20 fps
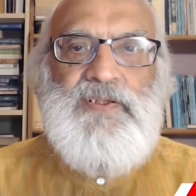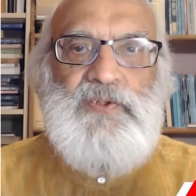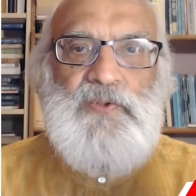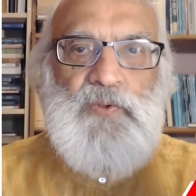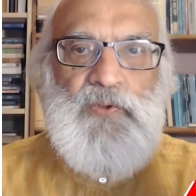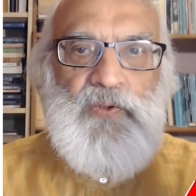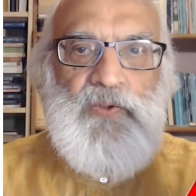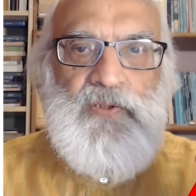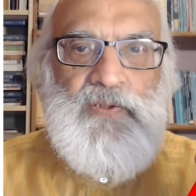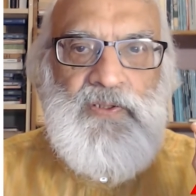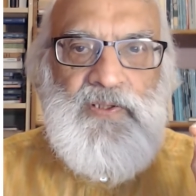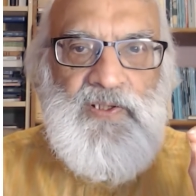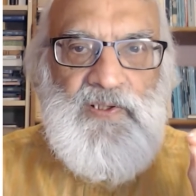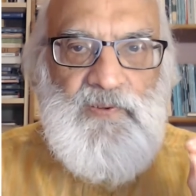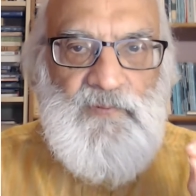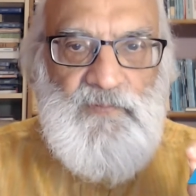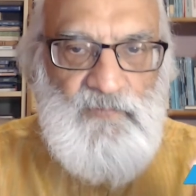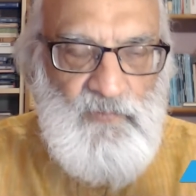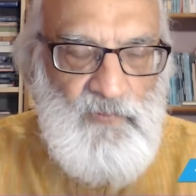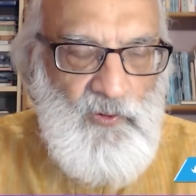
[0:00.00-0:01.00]
your
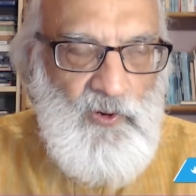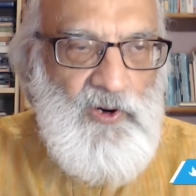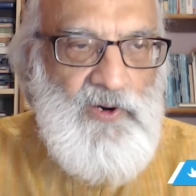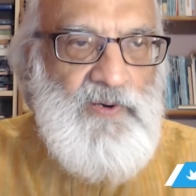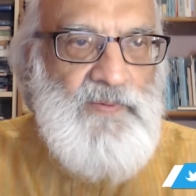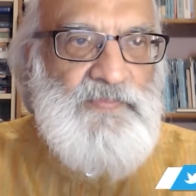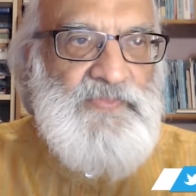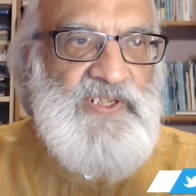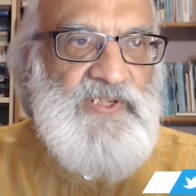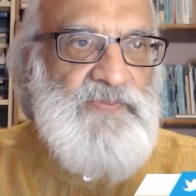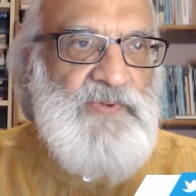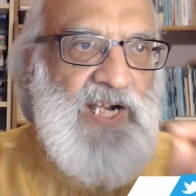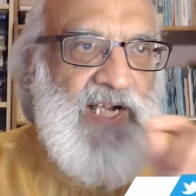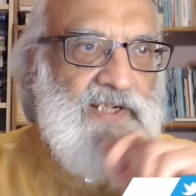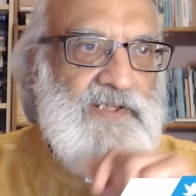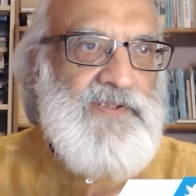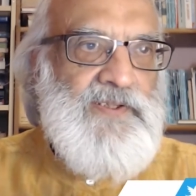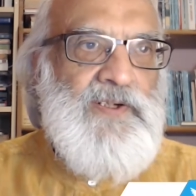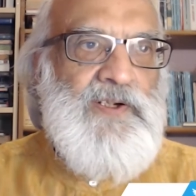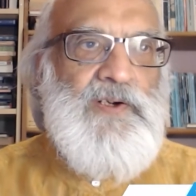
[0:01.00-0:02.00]
form
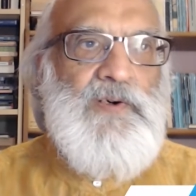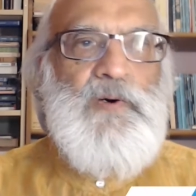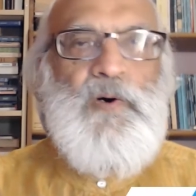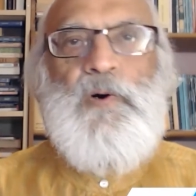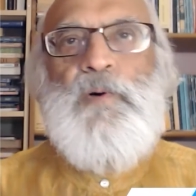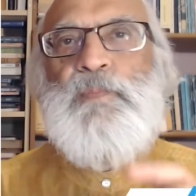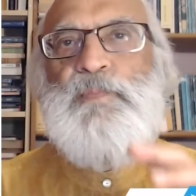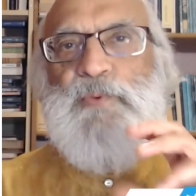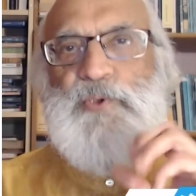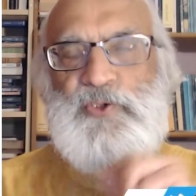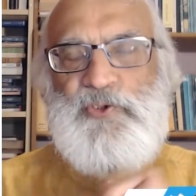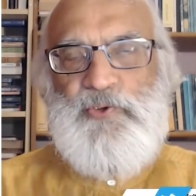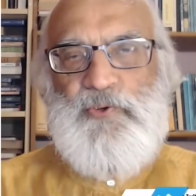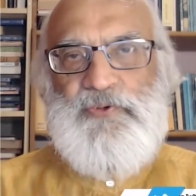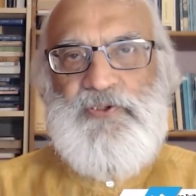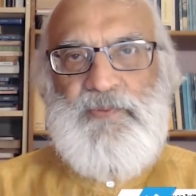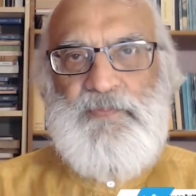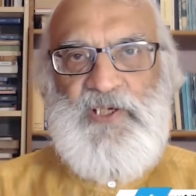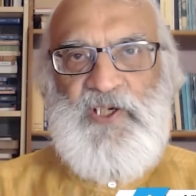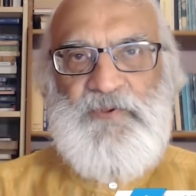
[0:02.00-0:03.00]
divine or
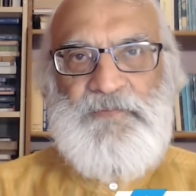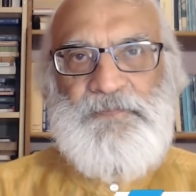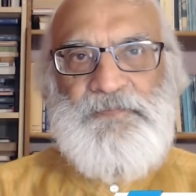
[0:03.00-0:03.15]
Purushottama.